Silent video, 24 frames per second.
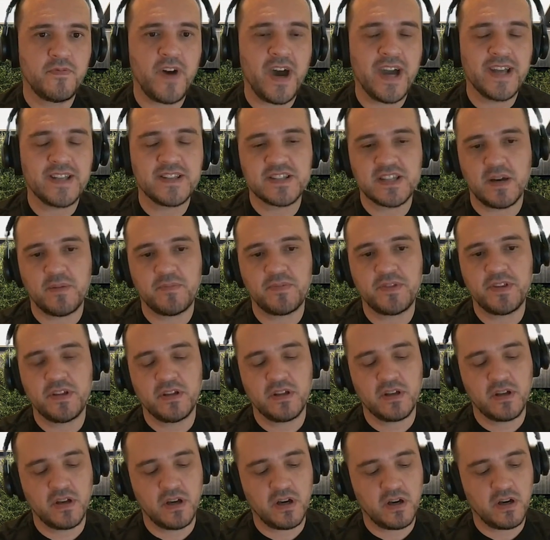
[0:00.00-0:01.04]
find
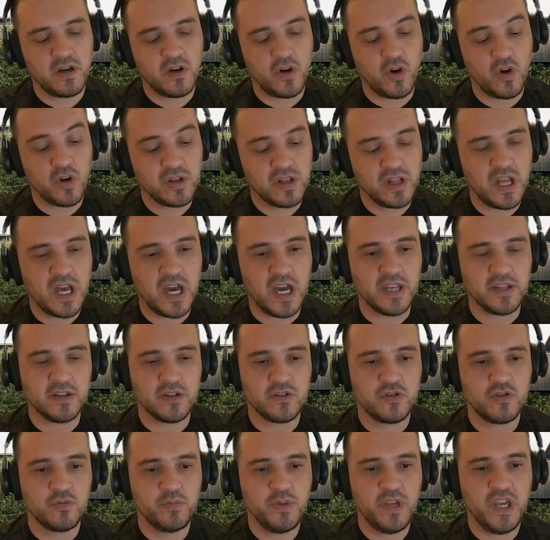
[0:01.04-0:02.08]
something uh,
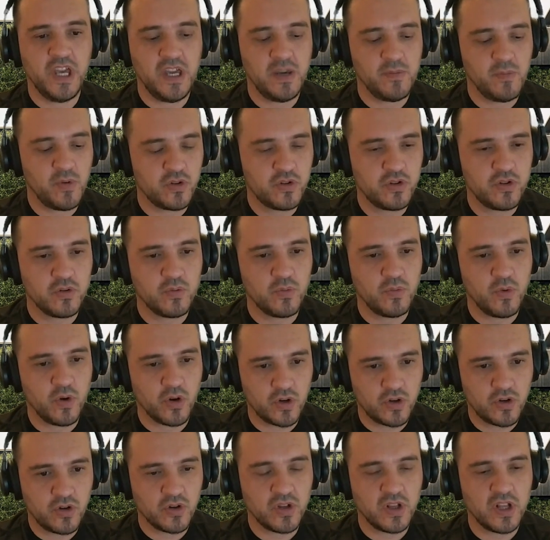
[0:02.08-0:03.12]
online, to be able to
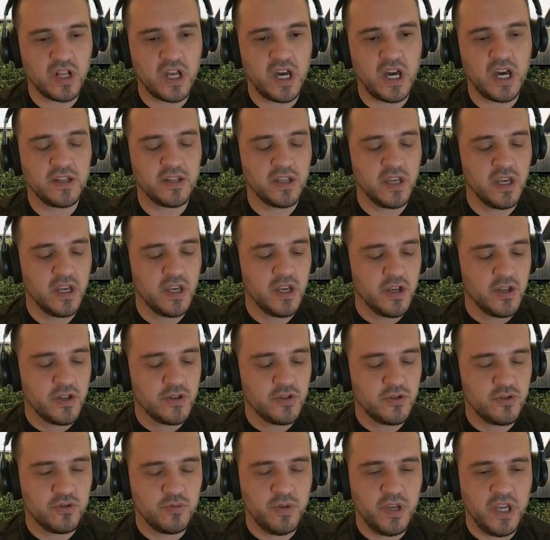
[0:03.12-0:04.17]
work online,
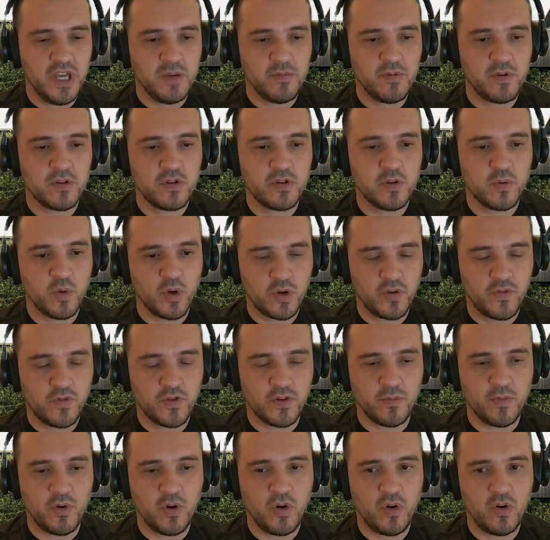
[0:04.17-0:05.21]
to be able to work
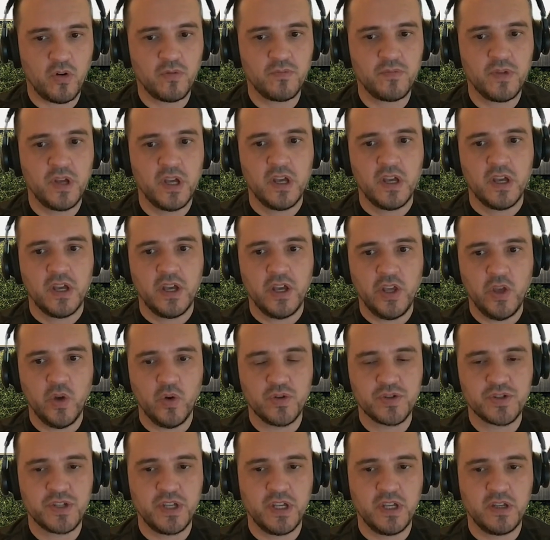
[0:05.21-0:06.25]
from home
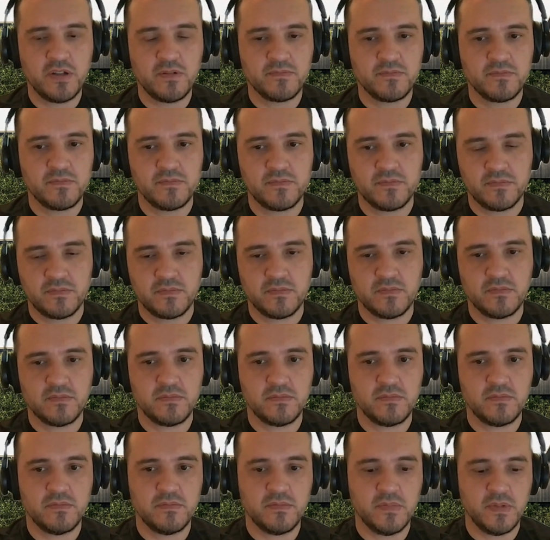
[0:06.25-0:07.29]
using
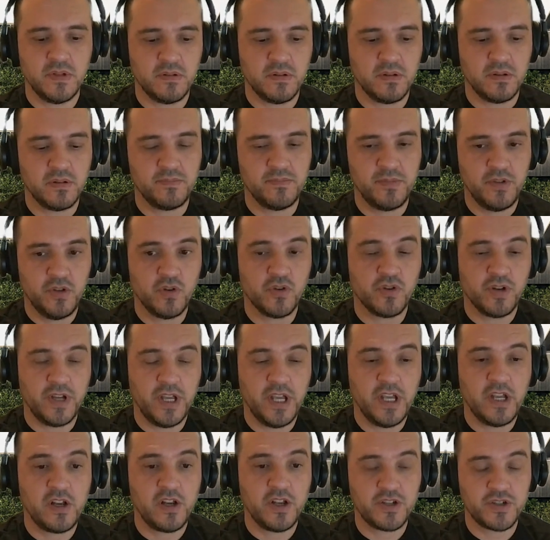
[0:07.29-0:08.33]
uh, your
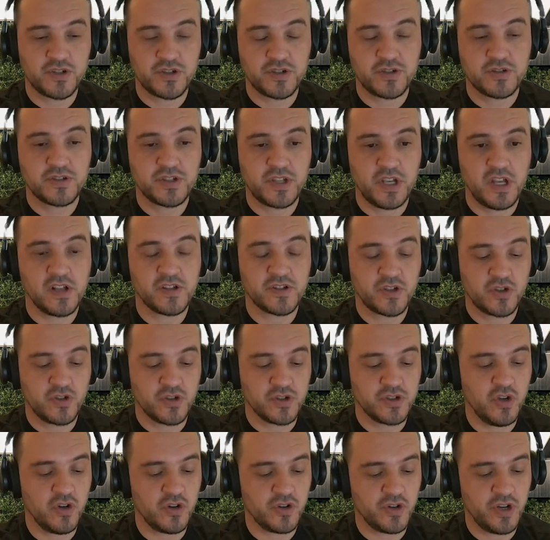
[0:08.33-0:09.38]
English skills,
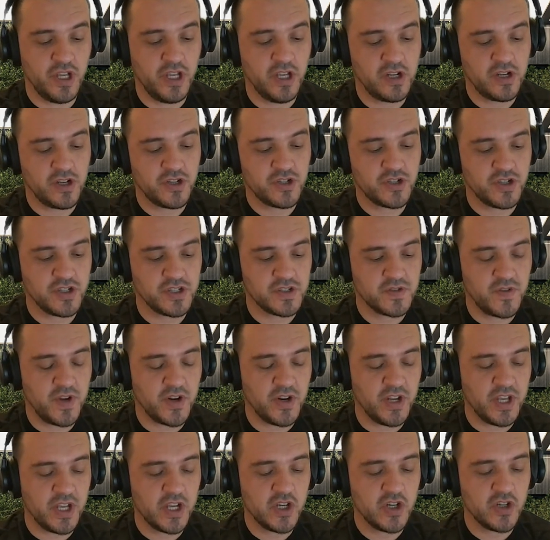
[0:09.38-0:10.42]
because your English is
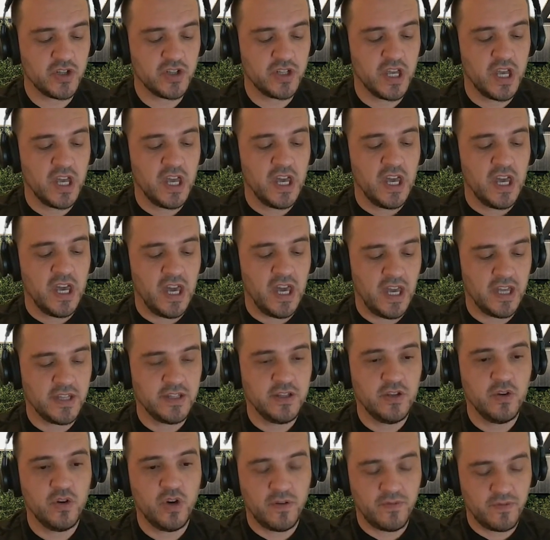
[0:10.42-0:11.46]
very good
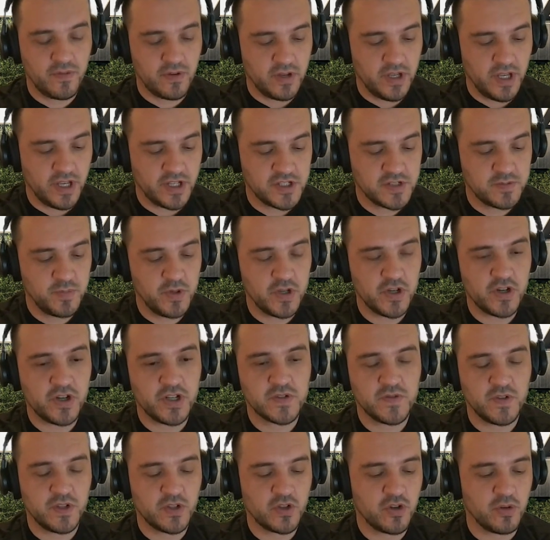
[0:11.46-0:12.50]
and you have
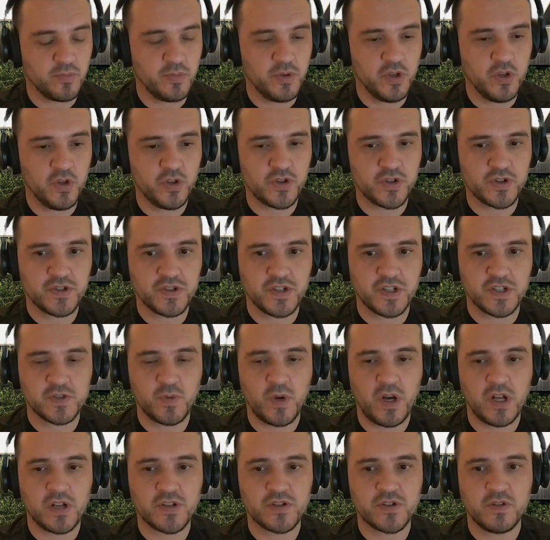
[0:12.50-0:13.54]
experience with computers as
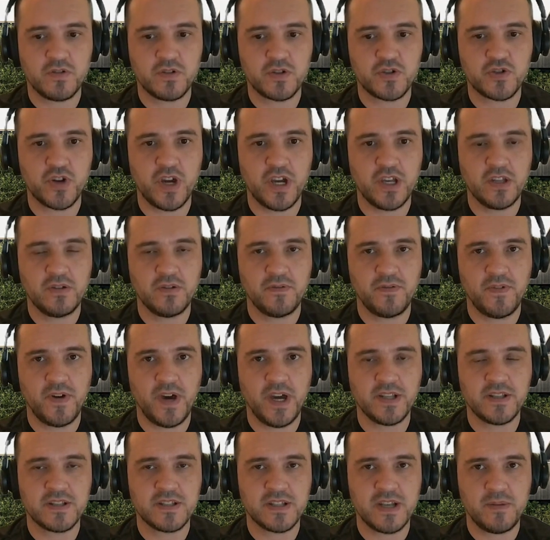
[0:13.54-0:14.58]
well. So you're trying to
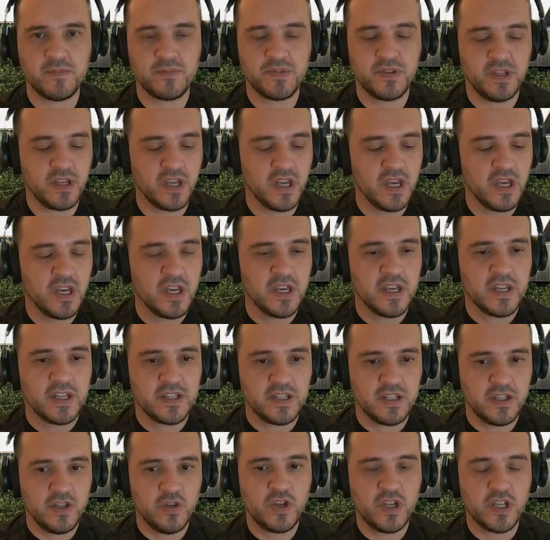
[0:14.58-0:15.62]
find something
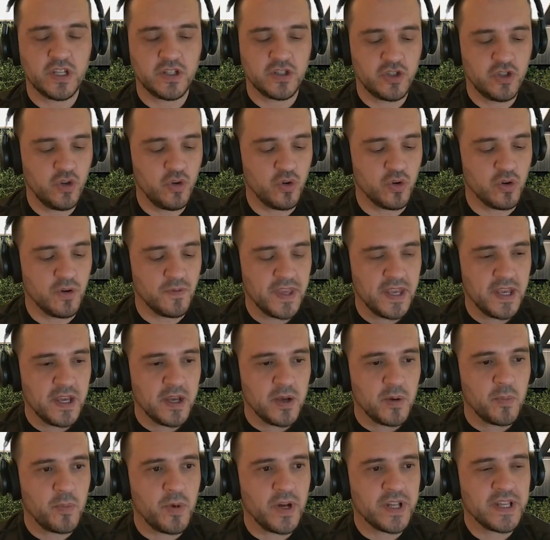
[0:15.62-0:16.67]
that you can do.
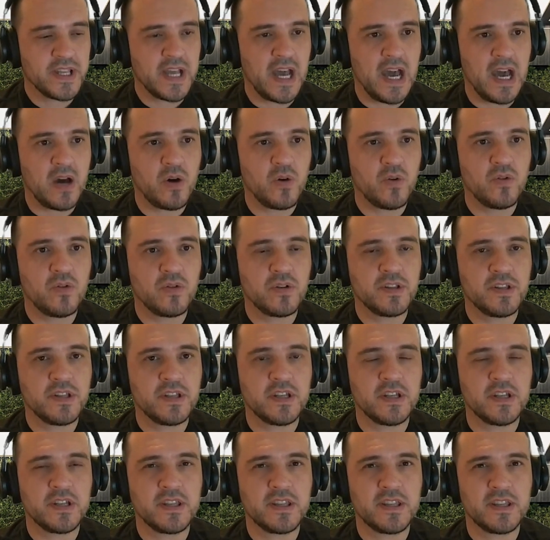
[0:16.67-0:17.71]
But how
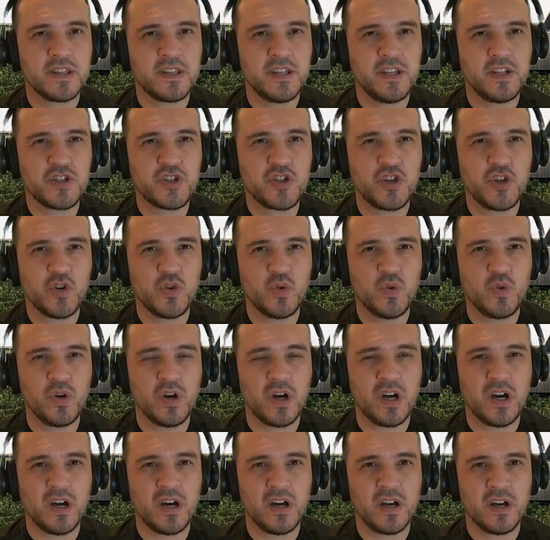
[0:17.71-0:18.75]
did
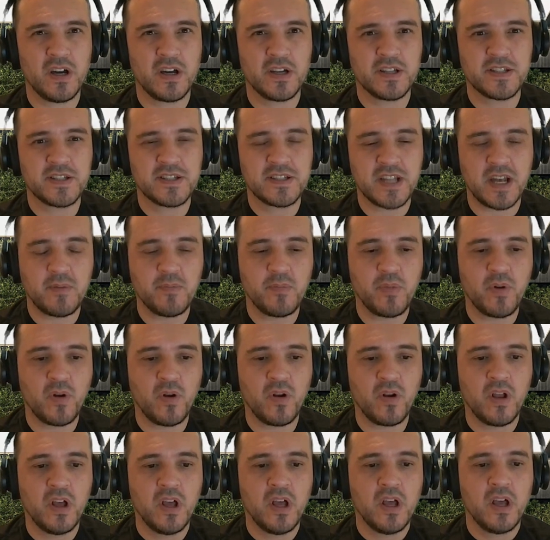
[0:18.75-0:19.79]
you uh,
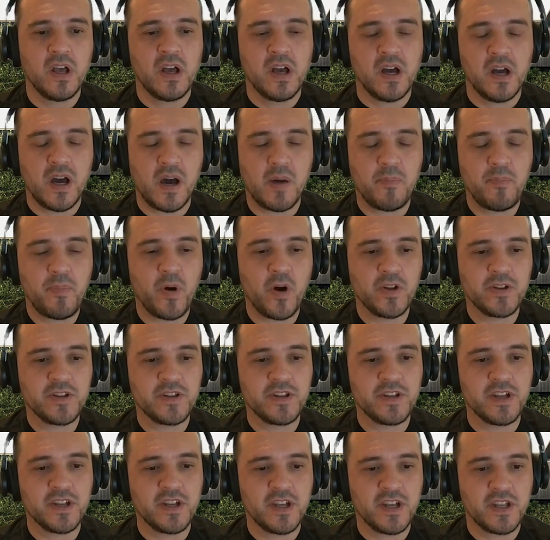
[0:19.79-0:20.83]
stumble
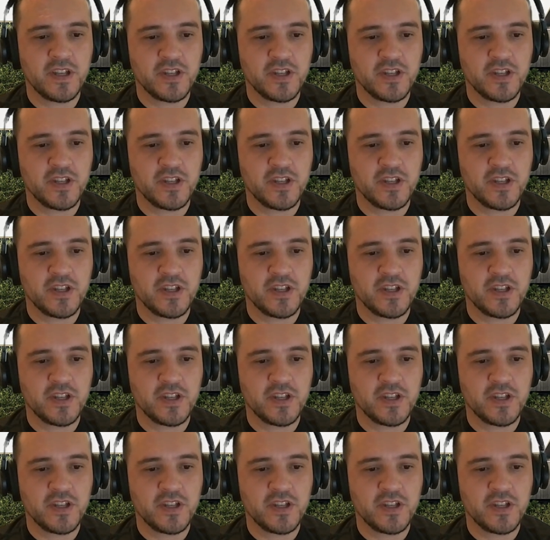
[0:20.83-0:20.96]
upon